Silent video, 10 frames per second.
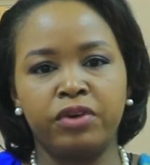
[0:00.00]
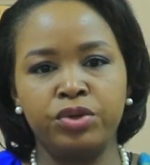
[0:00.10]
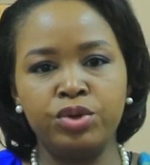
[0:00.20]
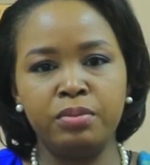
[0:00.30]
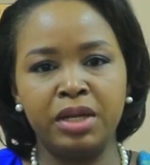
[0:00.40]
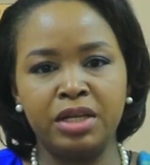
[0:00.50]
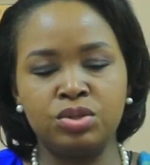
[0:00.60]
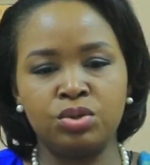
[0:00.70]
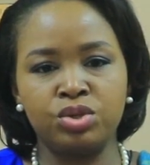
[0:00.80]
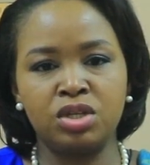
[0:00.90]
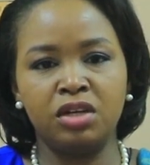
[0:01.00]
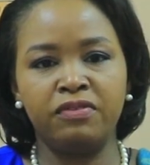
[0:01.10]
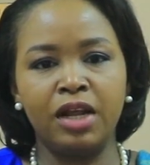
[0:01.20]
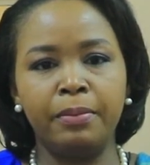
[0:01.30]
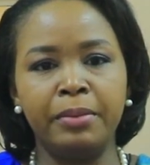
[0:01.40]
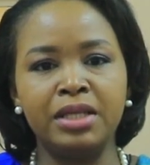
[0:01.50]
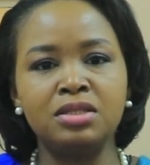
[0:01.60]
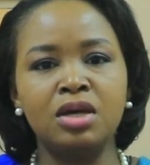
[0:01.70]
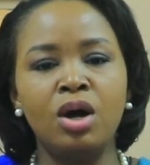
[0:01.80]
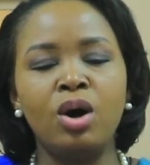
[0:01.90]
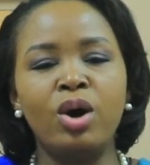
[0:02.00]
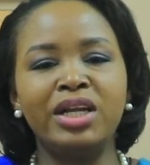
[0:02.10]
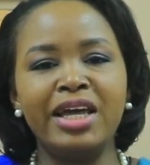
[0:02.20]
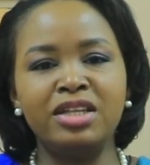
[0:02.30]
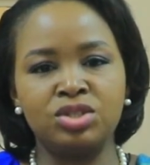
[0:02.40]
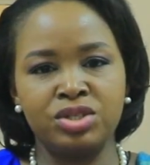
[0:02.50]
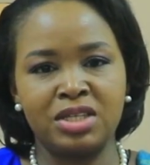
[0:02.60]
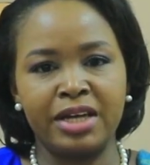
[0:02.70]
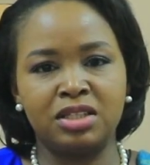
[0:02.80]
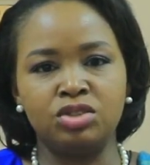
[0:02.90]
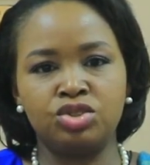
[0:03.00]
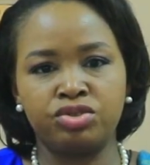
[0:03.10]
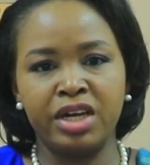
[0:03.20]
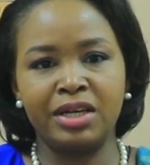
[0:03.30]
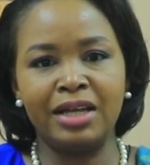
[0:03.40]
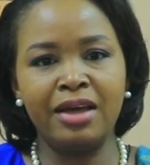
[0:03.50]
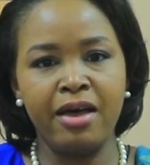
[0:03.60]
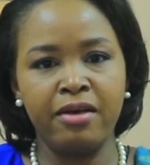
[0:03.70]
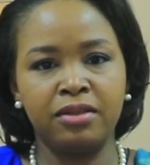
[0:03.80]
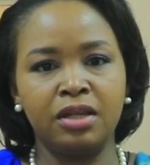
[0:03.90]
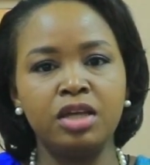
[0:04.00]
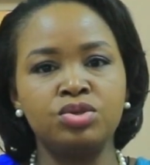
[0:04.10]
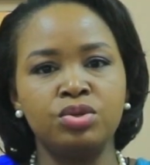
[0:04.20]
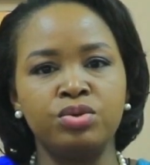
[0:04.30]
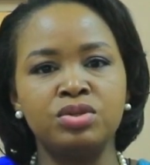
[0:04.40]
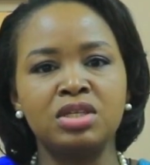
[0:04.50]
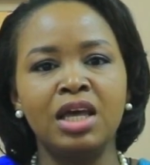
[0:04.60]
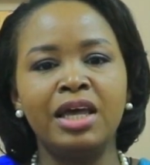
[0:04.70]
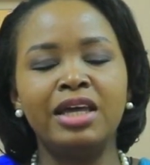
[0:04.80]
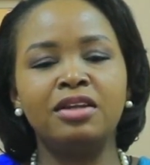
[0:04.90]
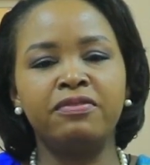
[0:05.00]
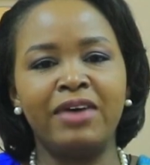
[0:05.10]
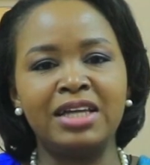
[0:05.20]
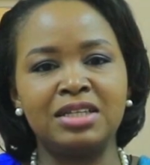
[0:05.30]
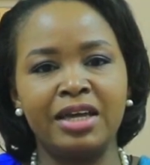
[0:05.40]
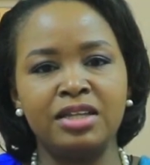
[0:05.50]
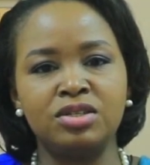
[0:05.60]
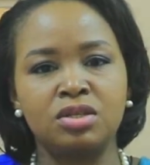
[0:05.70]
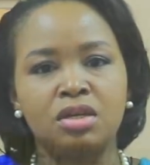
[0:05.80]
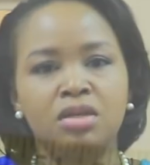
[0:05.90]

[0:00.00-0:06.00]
for Human and Social Development on intersecting trade and health issues in the fight against